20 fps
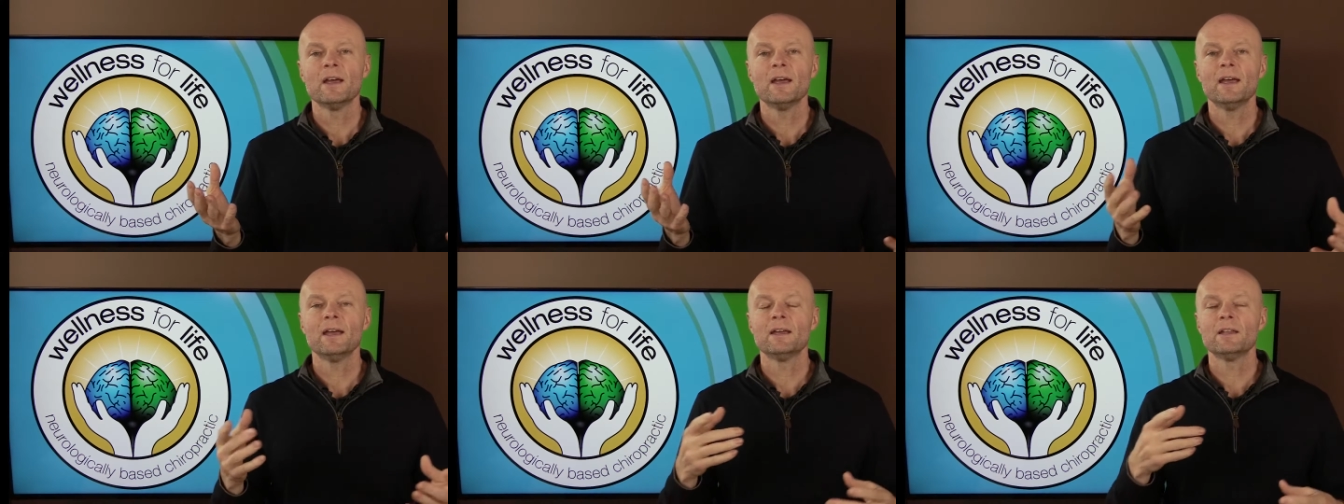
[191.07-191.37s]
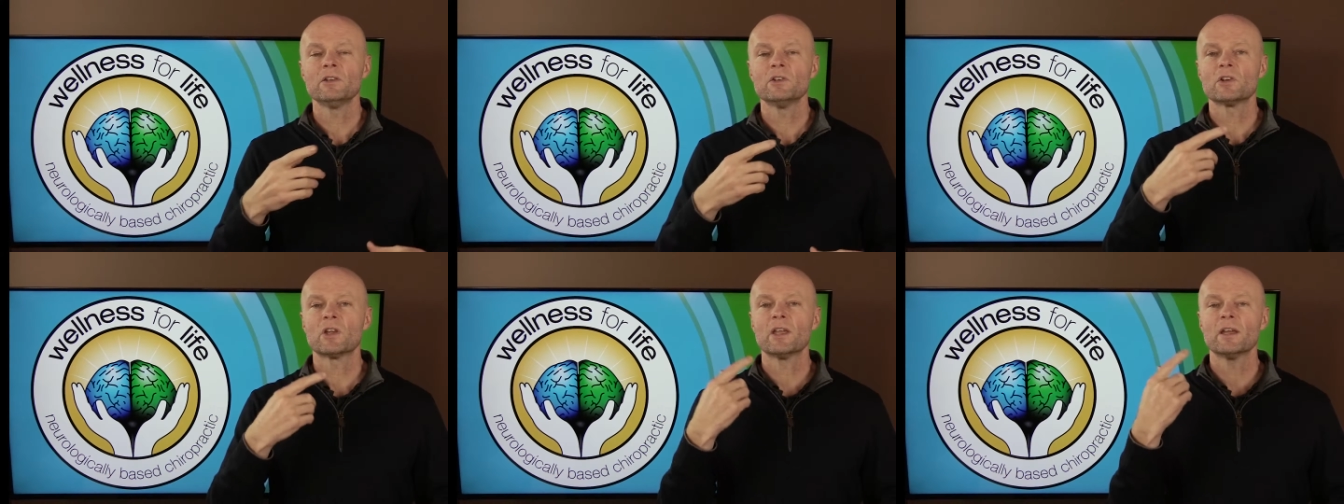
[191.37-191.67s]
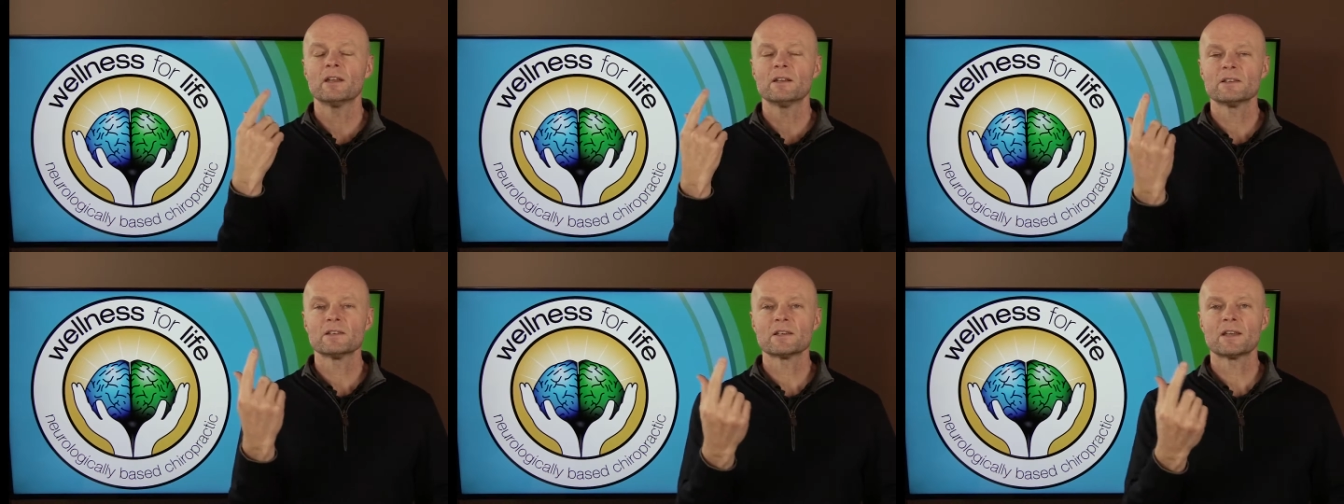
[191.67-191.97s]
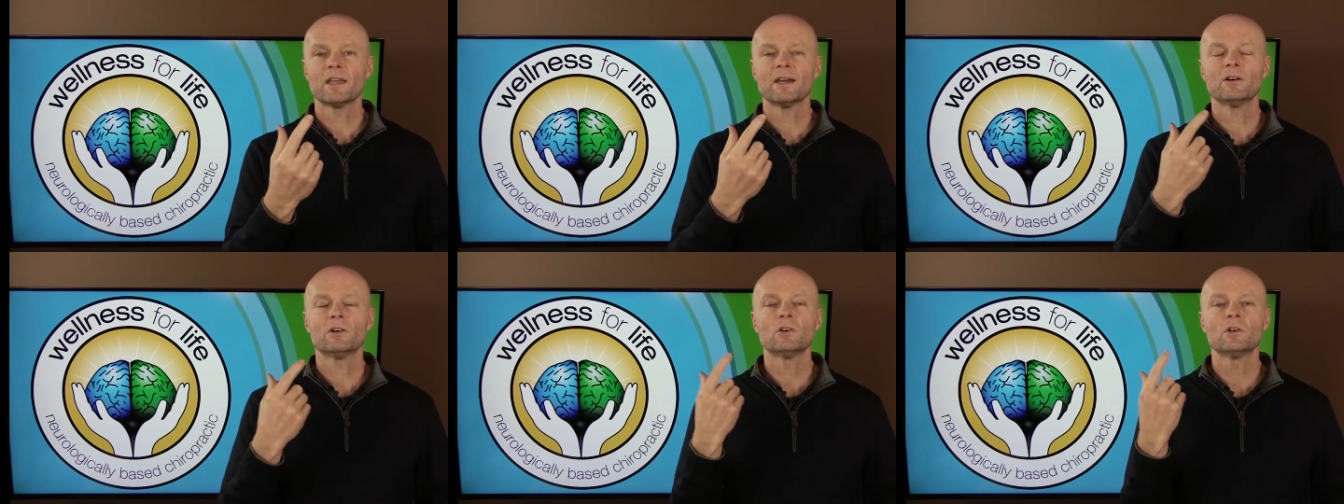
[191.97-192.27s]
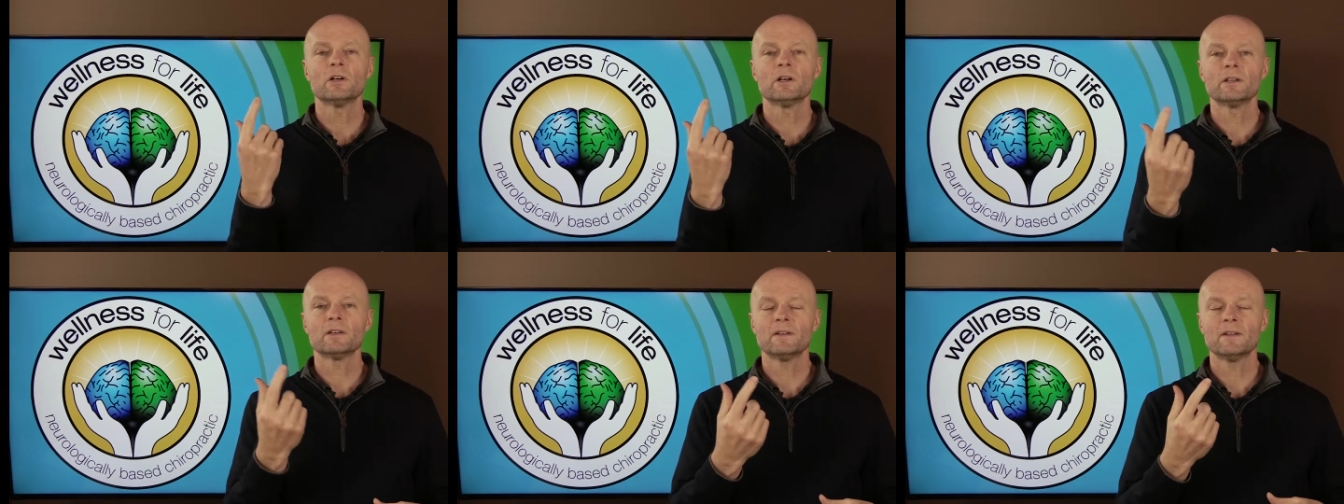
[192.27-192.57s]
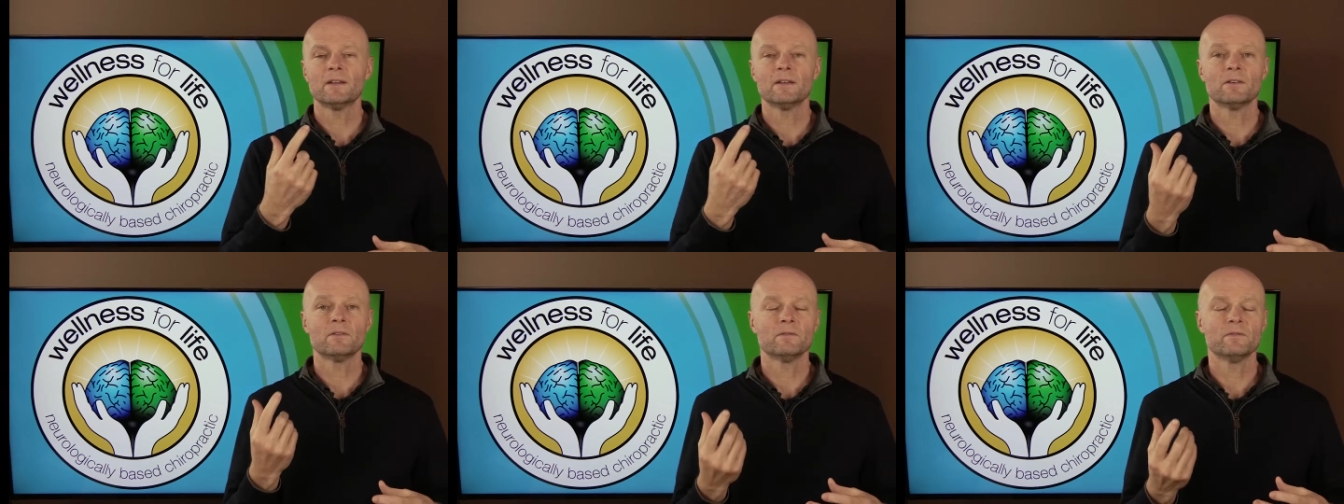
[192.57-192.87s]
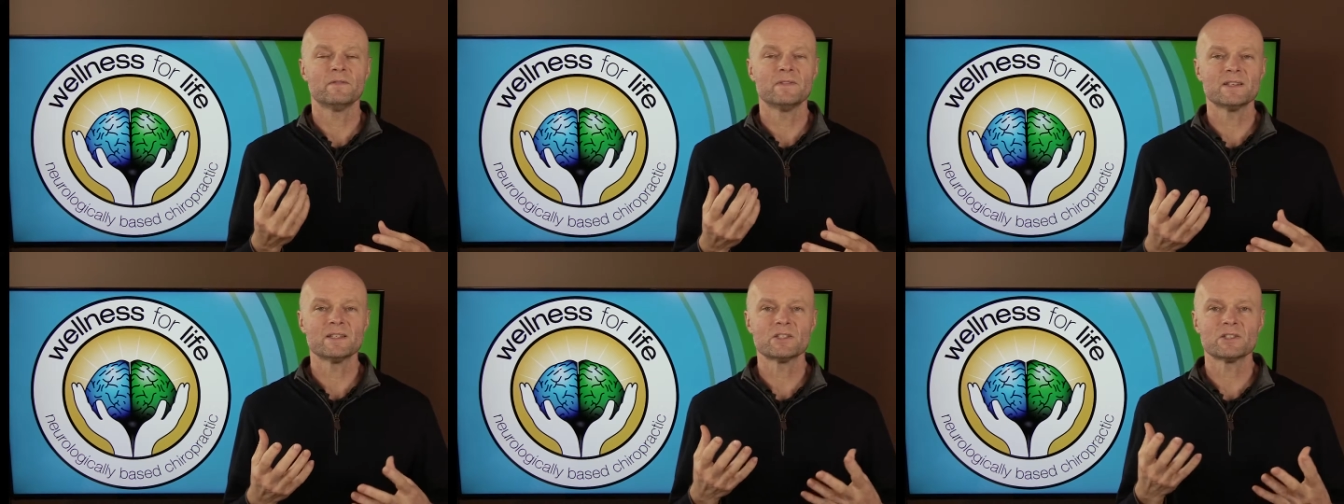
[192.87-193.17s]
and you're kind of caught in a
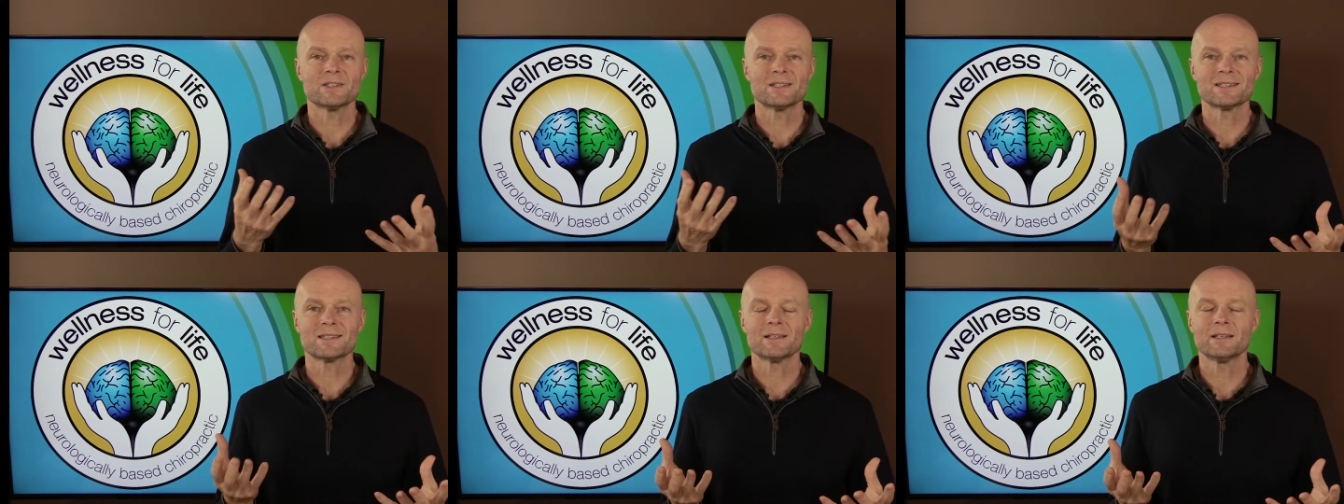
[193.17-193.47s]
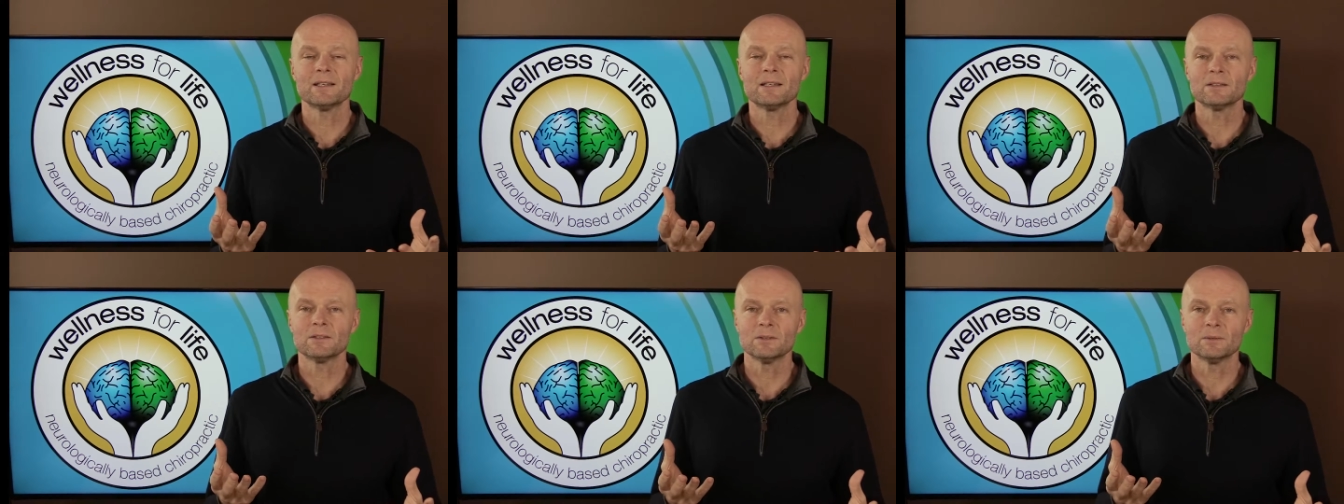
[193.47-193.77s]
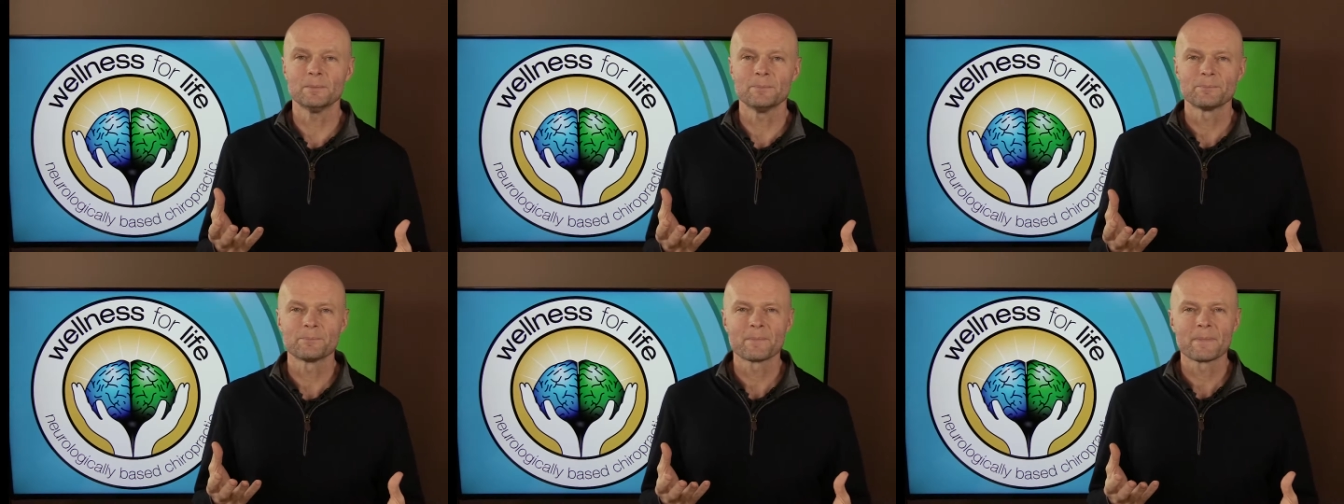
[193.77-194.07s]
vicious cycle.